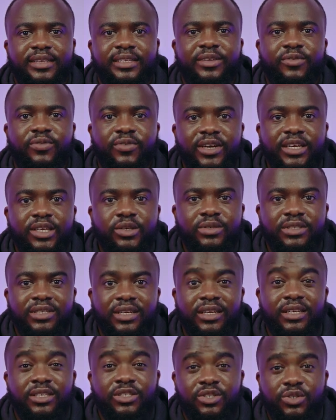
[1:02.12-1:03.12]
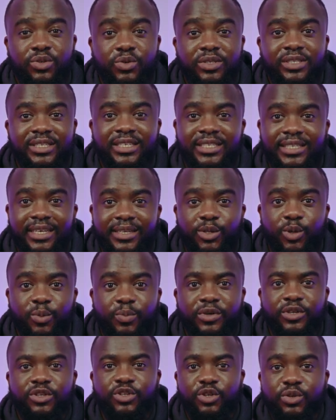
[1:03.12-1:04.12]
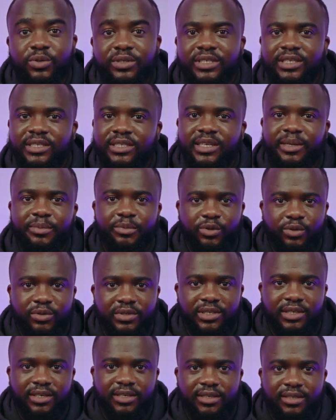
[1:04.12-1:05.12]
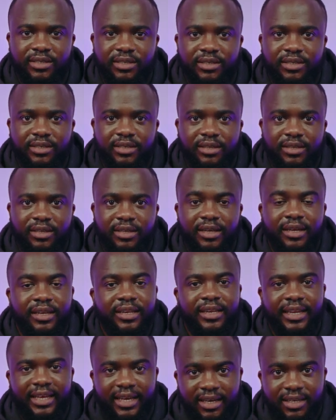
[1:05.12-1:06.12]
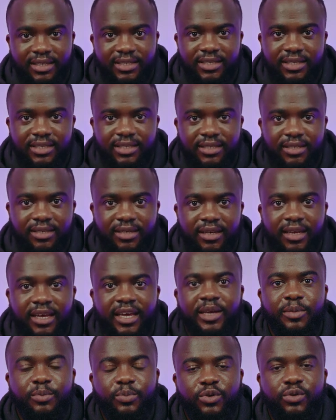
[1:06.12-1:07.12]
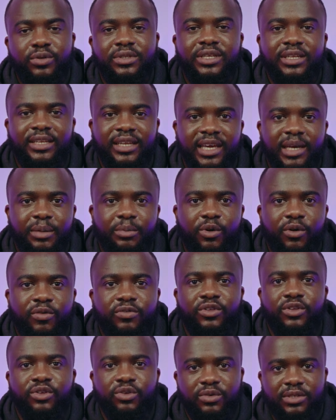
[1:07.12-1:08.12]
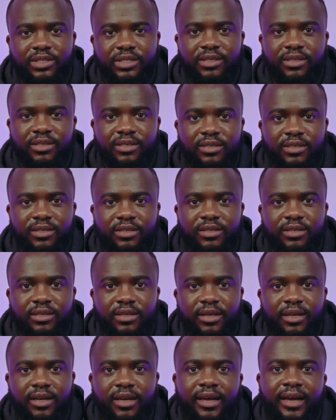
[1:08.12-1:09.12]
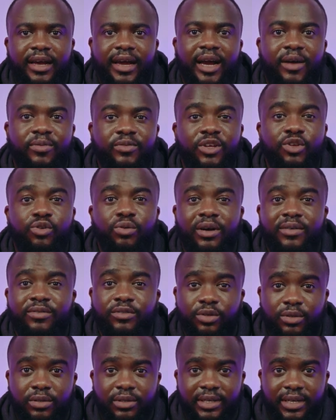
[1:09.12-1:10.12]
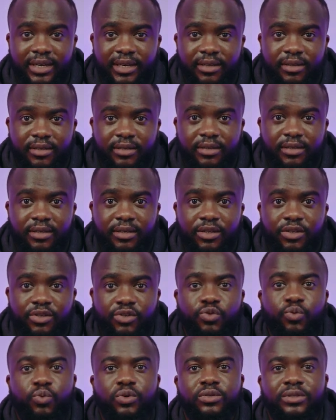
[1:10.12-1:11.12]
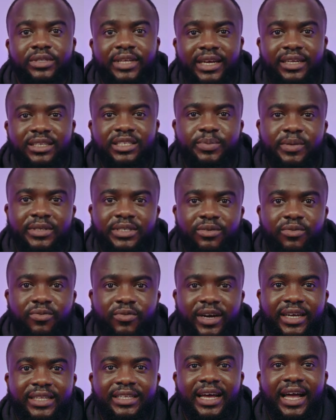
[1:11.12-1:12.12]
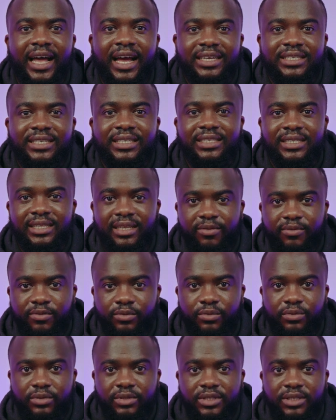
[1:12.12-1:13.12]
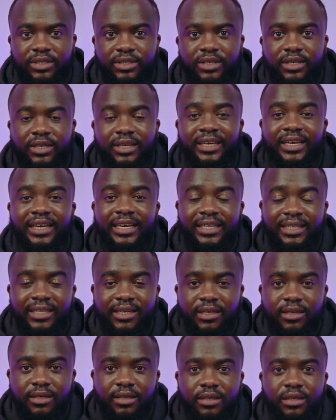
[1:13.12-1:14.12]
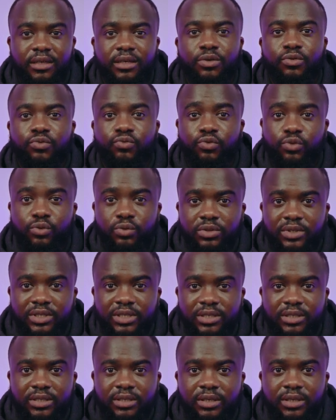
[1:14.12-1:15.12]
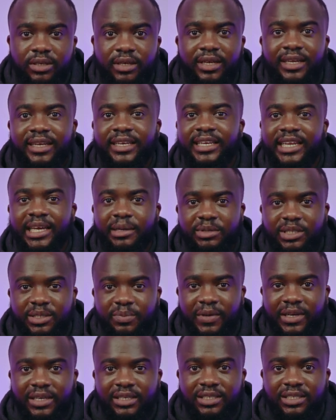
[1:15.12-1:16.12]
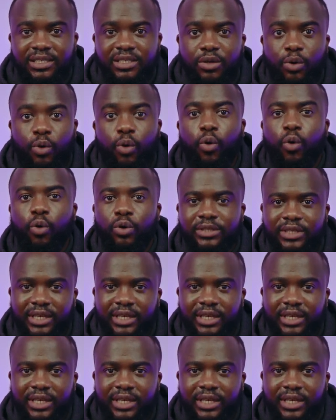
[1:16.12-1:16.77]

Define user is used to set up a new system user. Next, input the name of the user. After you have done that, you will then specify the access levels, either roots, namespace, or